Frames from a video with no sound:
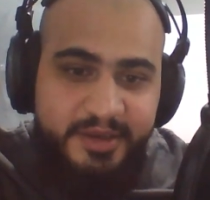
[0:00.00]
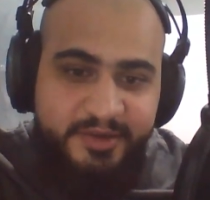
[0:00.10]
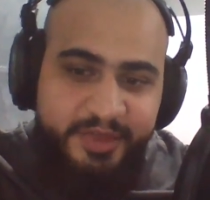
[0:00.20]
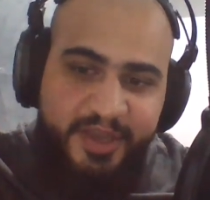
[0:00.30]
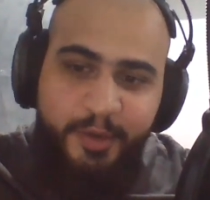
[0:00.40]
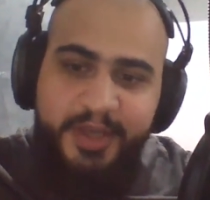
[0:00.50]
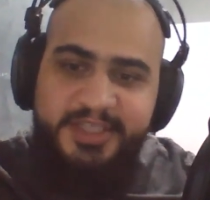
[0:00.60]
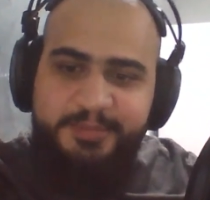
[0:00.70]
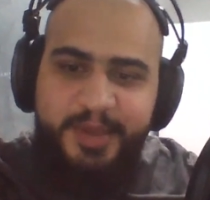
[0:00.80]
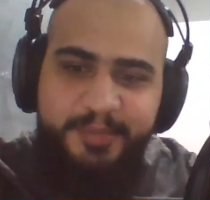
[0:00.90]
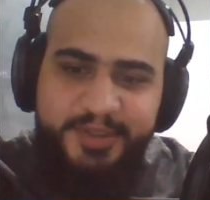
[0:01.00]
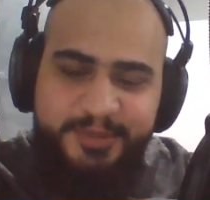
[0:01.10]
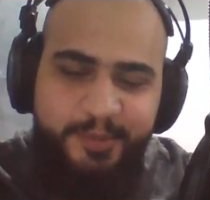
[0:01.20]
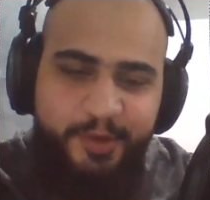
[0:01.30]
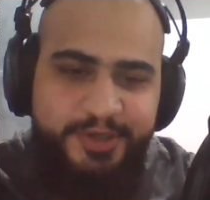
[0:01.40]
The crazy people
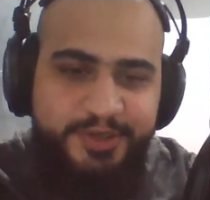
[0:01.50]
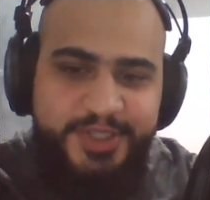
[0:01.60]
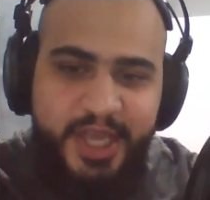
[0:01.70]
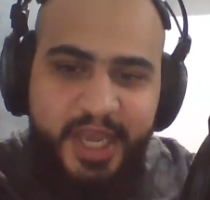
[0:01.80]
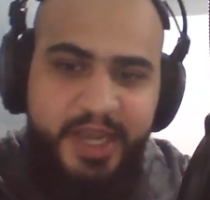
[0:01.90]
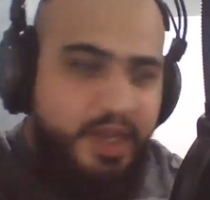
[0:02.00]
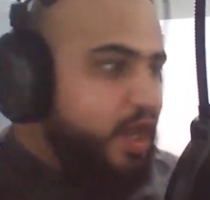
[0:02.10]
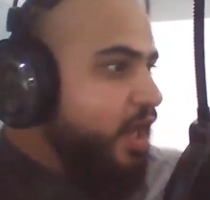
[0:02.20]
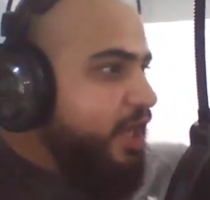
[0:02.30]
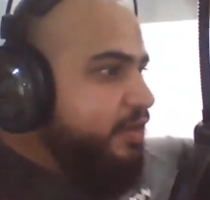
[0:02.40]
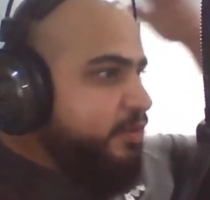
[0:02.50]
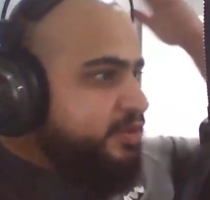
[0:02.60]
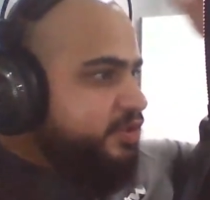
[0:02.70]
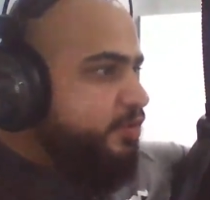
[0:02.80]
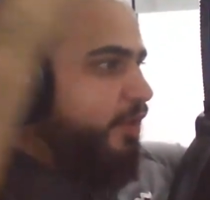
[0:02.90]
supporters. He was
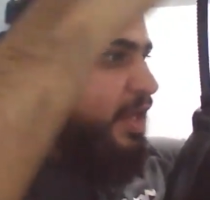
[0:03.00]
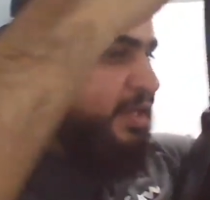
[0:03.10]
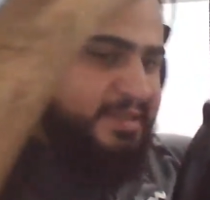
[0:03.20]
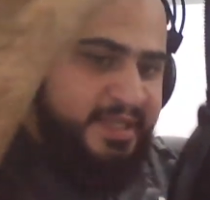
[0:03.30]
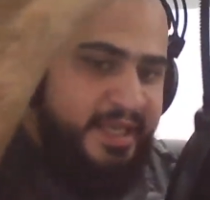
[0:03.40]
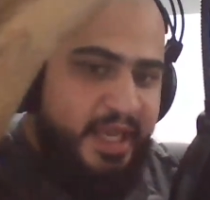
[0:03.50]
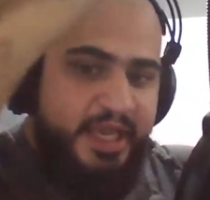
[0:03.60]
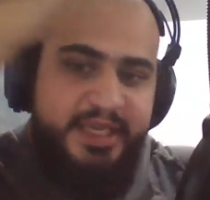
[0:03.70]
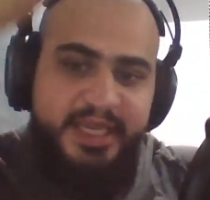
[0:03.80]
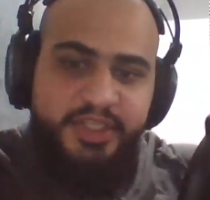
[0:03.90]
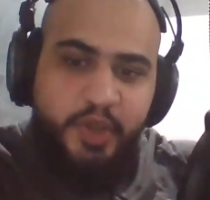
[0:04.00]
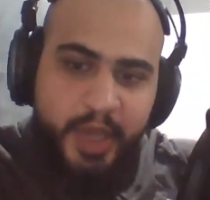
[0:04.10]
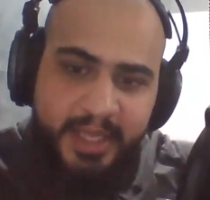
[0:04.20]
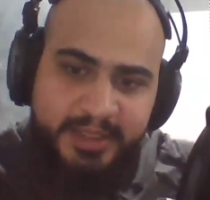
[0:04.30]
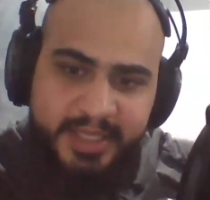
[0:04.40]
crazy, yet you
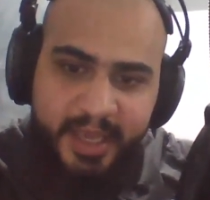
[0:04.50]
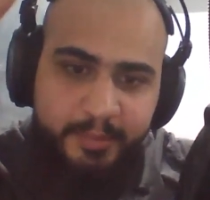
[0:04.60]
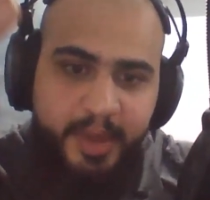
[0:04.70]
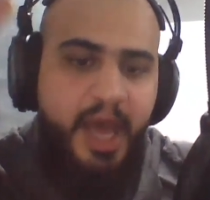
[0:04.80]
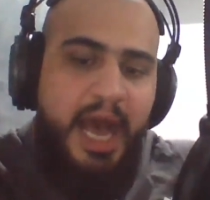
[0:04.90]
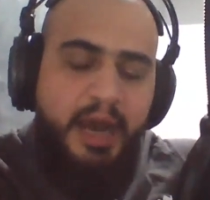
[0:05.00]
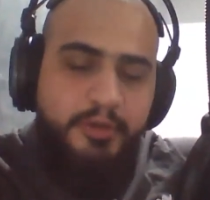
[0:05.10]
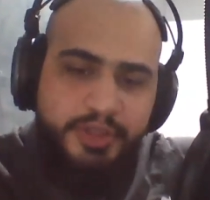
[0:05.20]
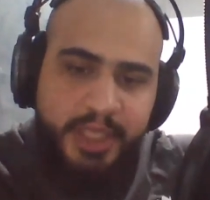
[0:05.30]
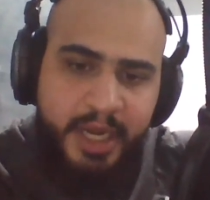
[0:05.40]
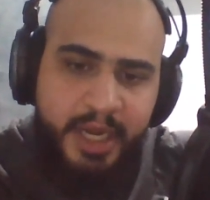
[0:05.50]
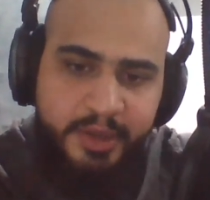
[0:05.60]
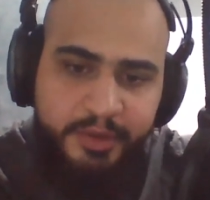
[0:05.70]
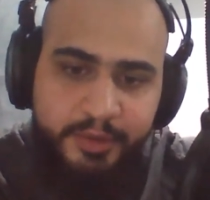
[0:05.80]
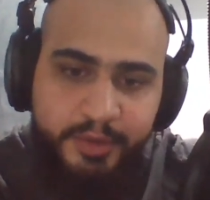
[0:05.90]
hit him. How dare
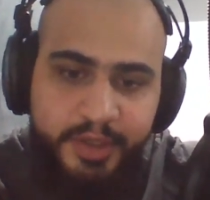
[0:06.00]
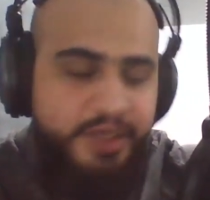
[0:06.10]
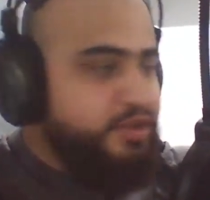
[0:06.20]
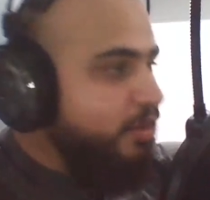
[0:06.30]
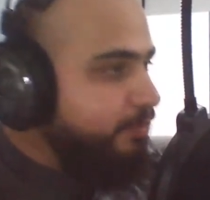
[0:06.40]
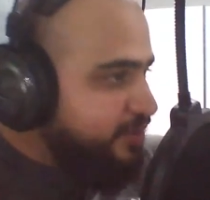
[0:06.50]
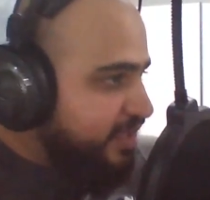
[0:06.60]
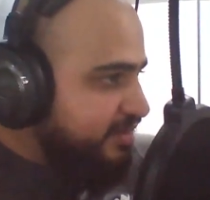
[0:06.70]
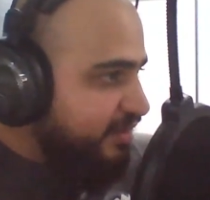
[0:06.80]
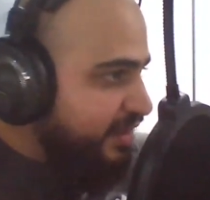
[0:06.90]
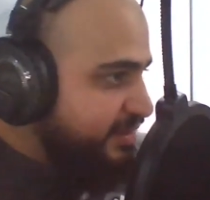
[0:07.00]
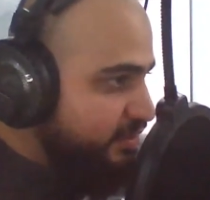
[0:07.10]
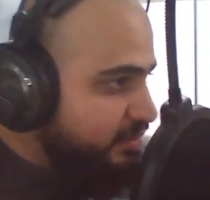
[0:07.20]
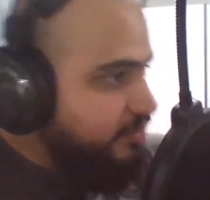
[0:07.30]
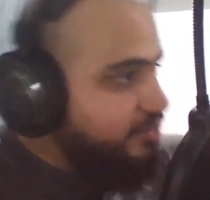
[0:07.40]
you? You don't protect the lady, you
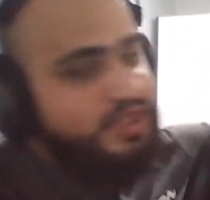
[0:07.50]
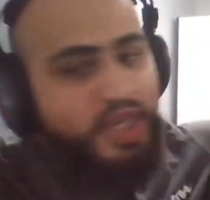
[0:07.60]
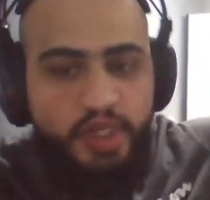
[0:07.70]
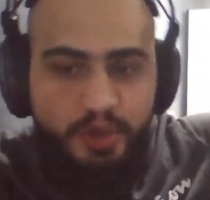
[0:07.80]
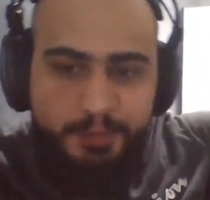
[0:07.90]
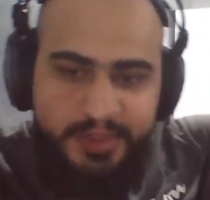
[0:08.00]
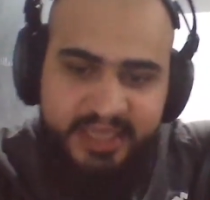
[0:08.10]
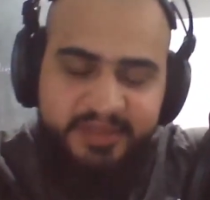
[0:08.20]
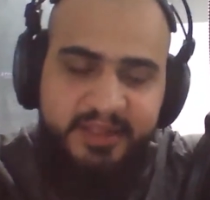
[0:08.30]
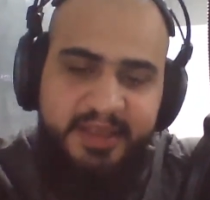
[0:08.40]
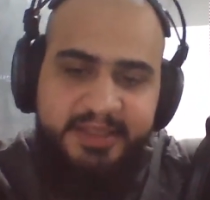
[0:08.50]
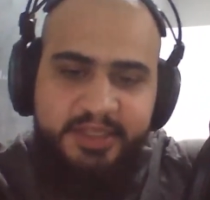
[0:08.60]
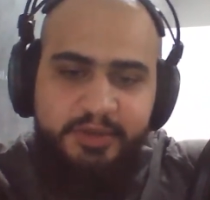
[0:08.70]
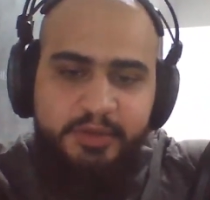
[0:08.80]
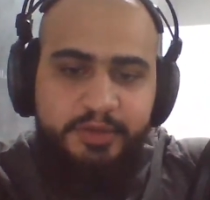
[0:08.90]
lose. You protect the lady, you
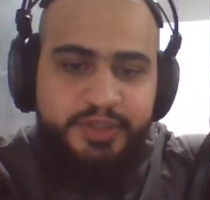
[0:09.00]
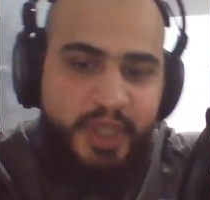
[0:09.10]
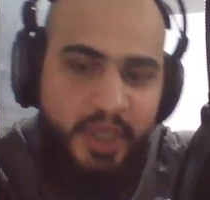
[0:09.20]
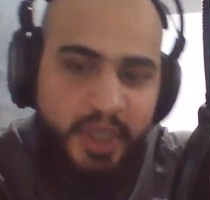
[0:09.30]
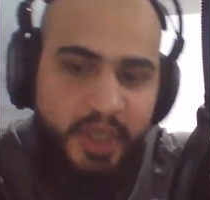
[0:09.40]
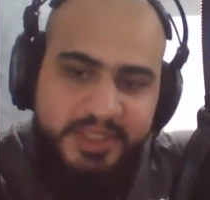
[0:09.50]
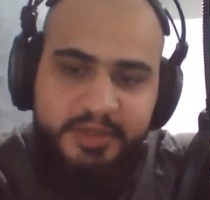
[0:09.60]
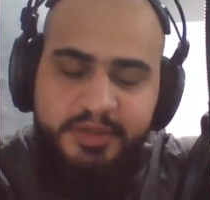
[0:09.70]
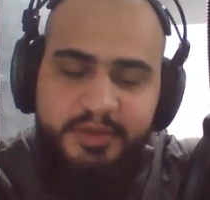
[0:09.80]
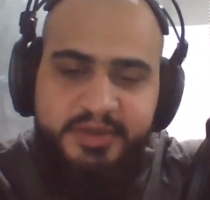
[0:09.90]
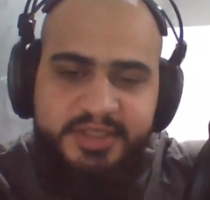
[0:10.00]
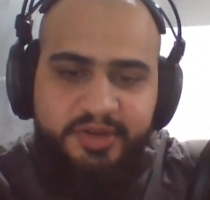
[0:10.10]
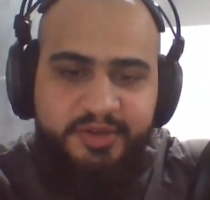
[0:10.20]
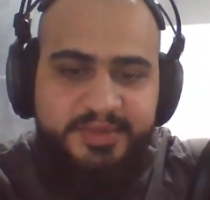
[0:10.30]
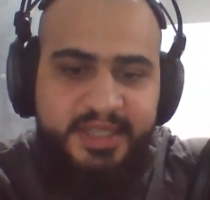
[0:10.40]
lose. What do you do in this
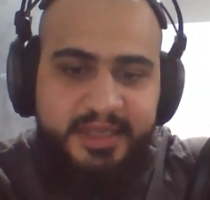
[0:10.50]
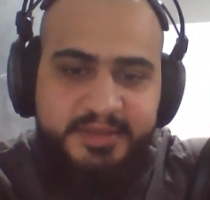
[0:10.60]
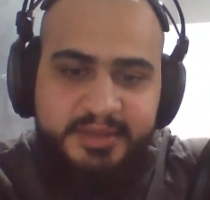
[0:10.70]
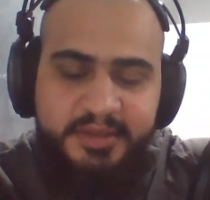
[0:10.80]
circumstance?